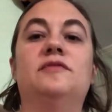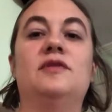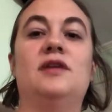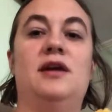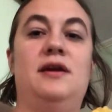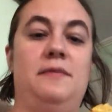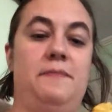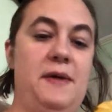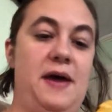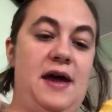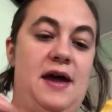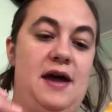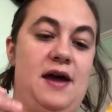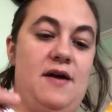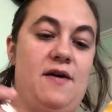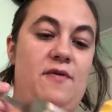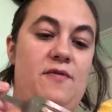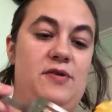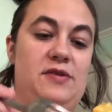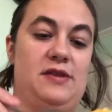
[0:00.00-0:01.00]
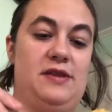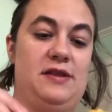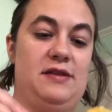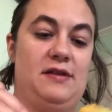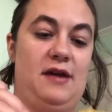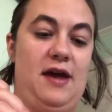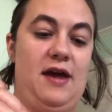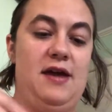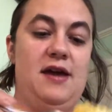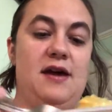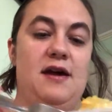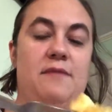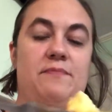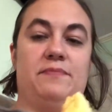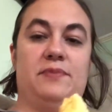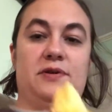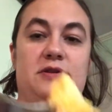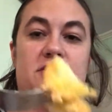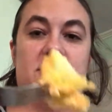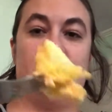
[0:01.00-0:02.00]
in a bag with the ham,
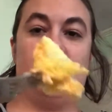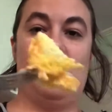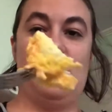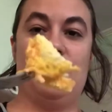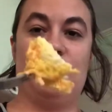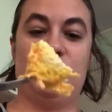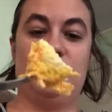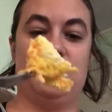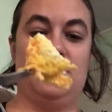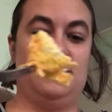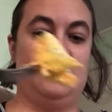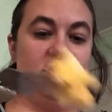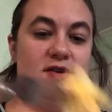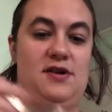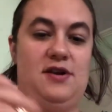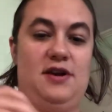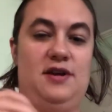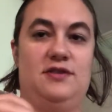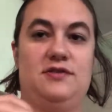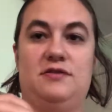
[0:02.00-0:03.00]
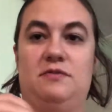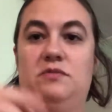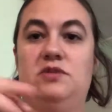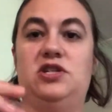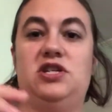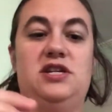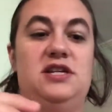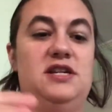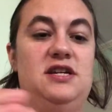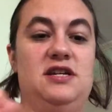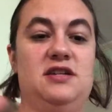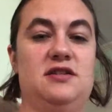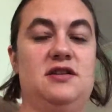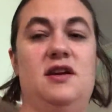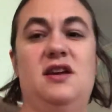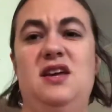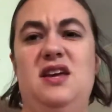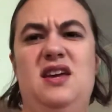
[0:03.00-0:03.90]
put some hot sauce on it, some cheese.